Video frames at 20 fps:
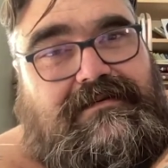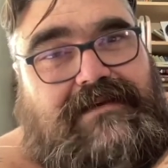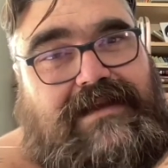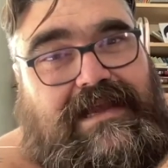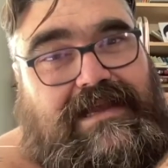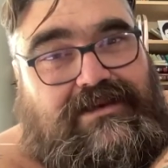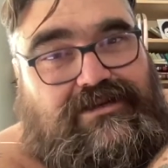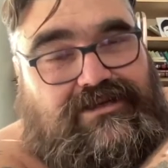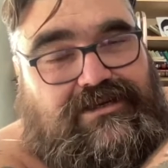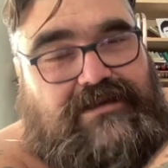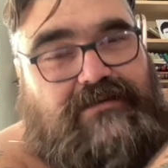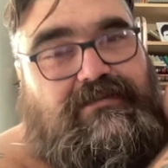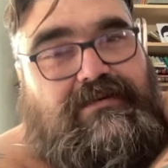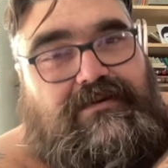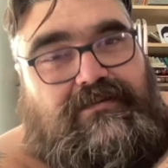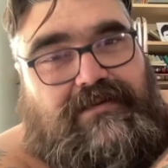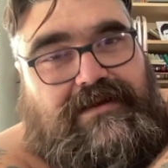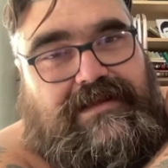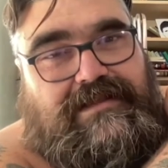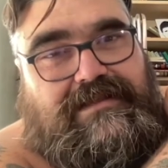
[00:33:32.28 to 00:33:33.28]
and she
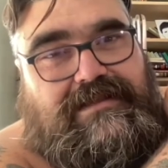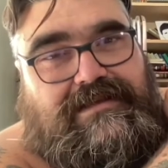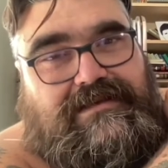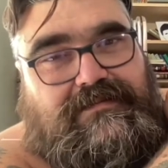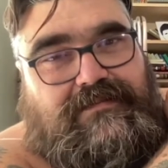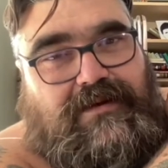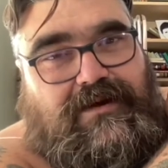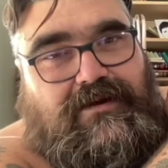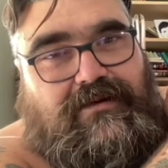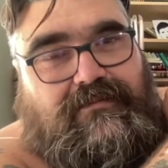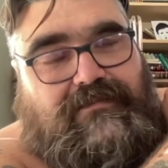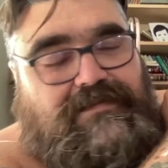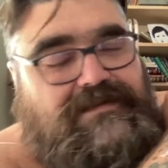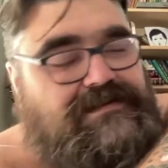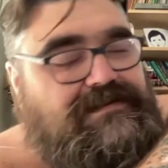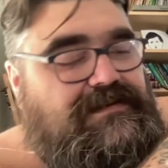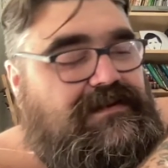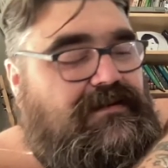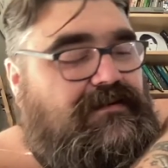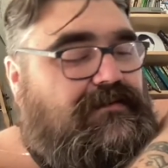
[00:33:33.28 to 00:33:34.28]
would read this poem.
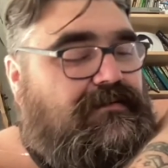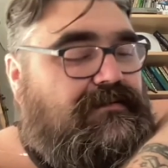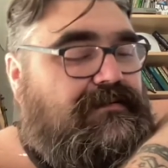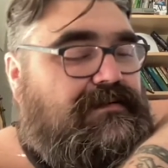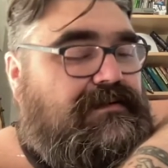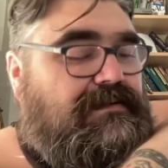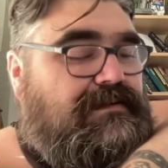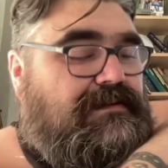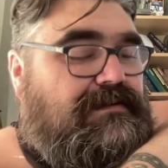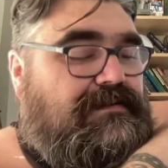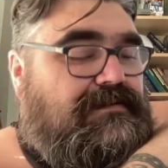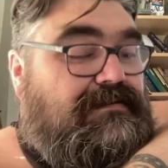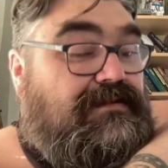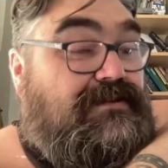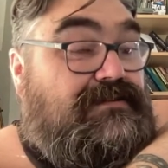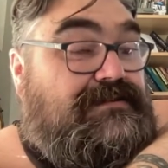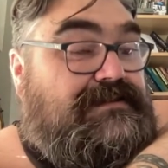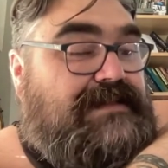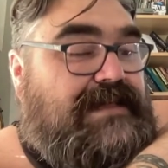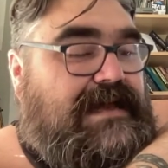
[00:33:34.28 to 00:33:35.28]
So
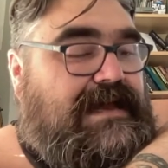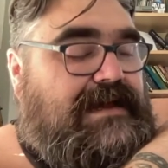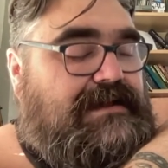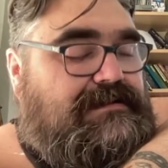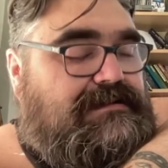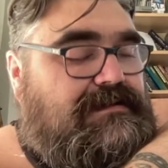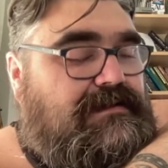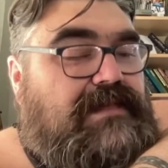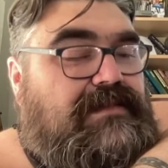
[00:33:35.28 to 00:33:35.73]
there's that.